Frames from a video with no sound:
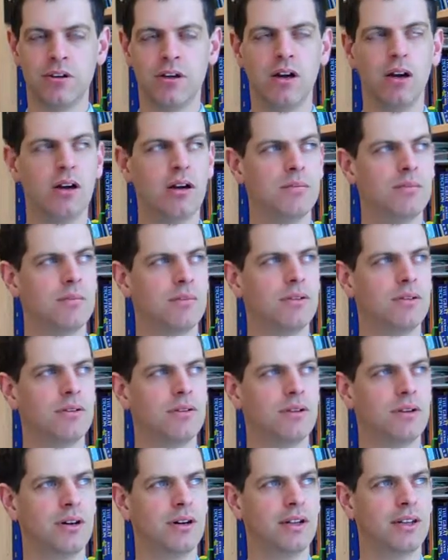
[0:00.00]

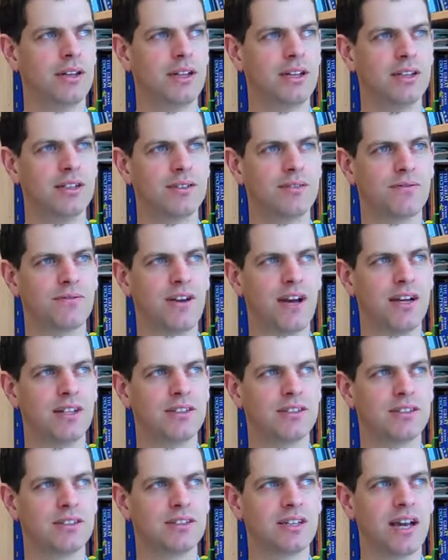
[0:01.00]
I think it's fair
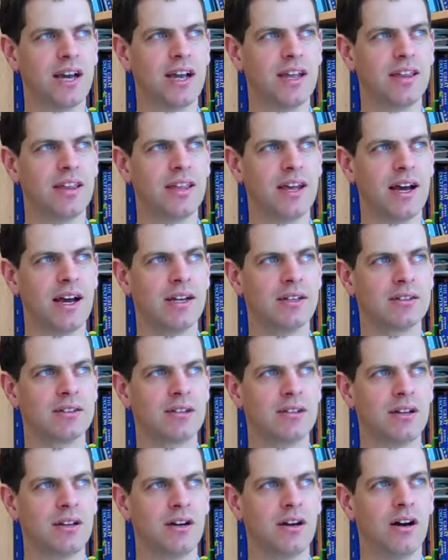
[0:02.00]
to say that
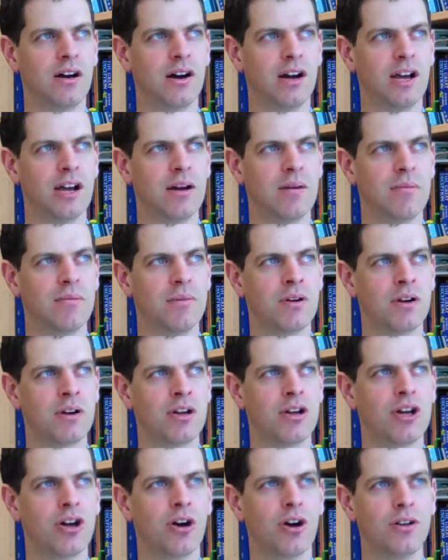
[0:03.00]
I am
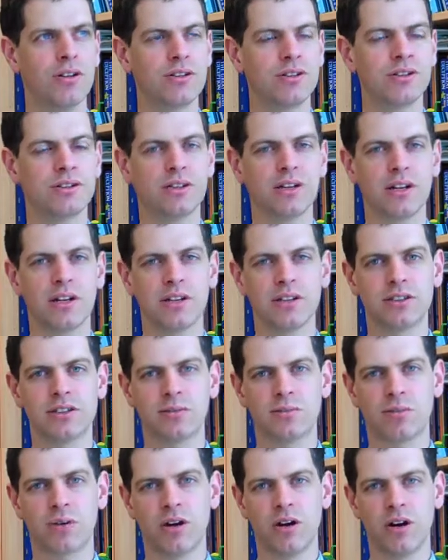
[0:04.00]
constantly
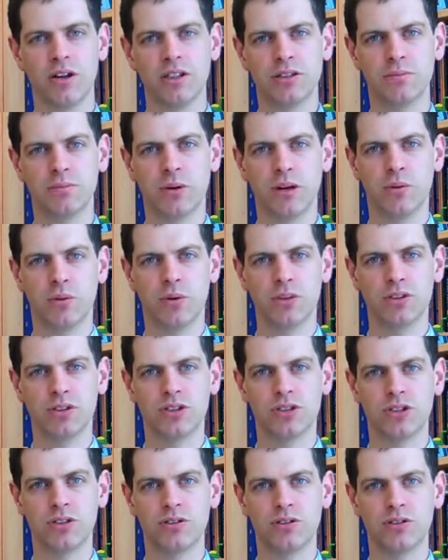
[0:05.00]
surprised by what
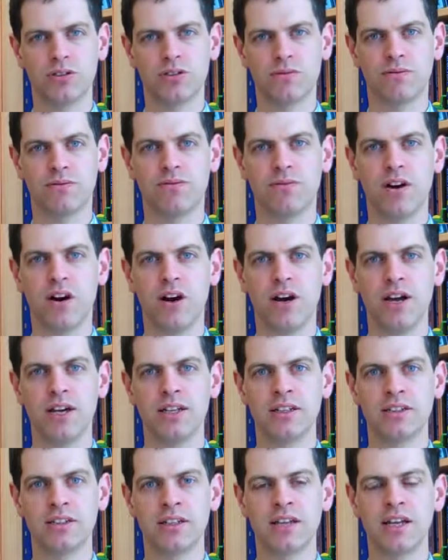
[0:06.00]
students
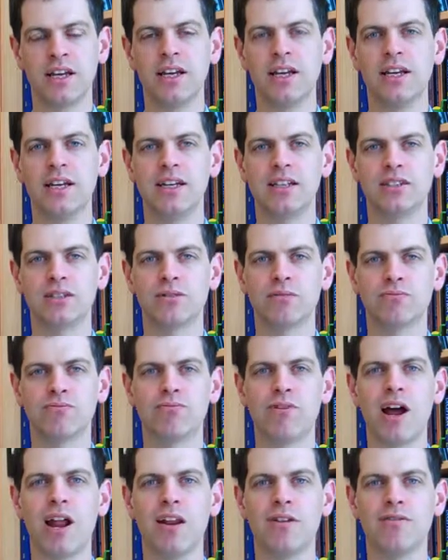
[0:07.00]
find is
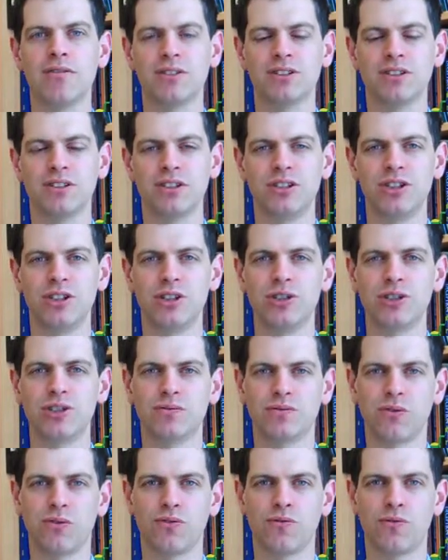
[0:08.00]
relevant and
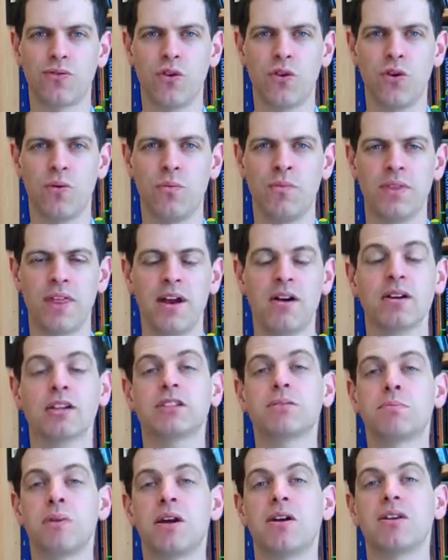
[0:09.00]
useful from their
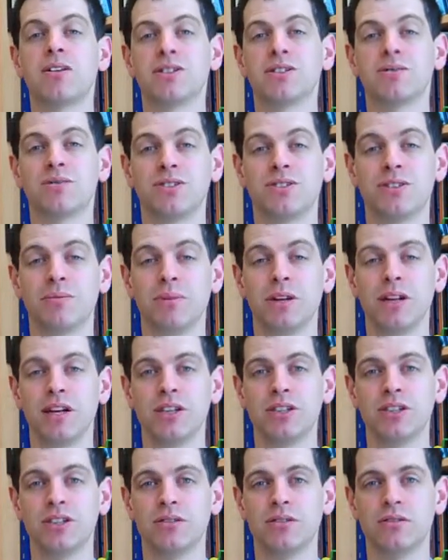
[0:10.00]
experience of a
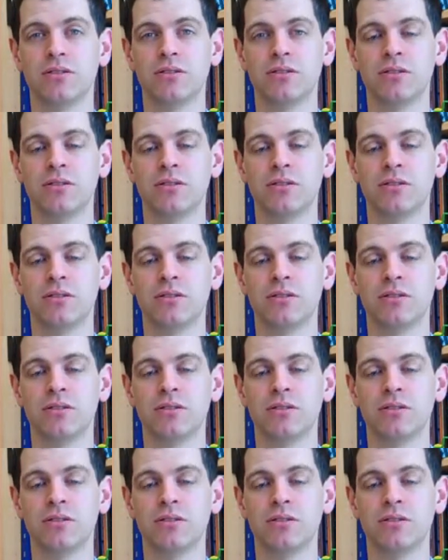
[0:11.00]
simulation.